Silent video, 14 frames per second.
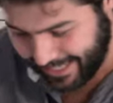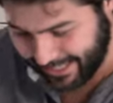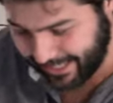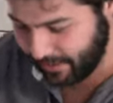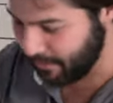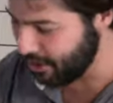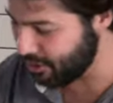And
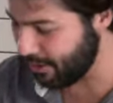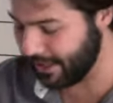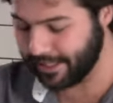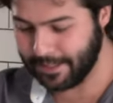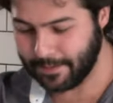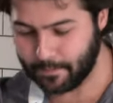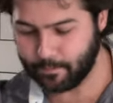let me try
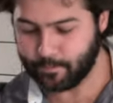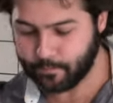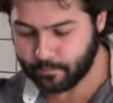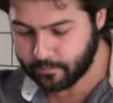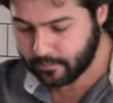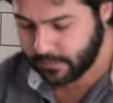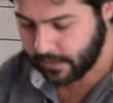it.
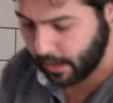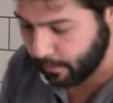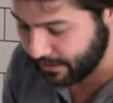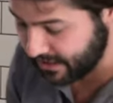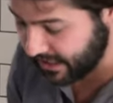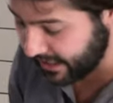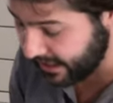
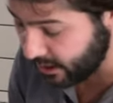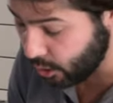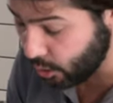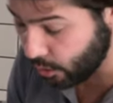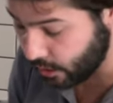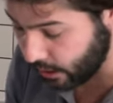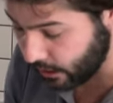But take a
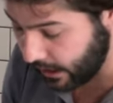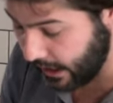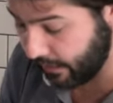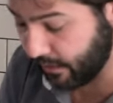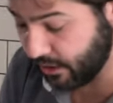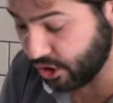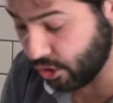look
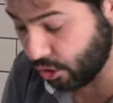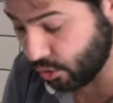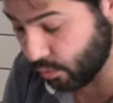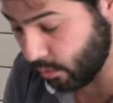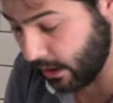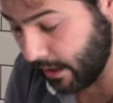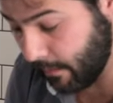at the sauce,
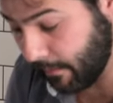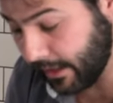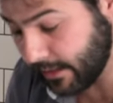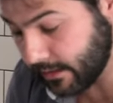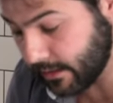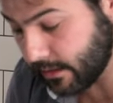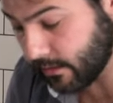what I
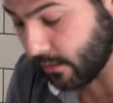meant.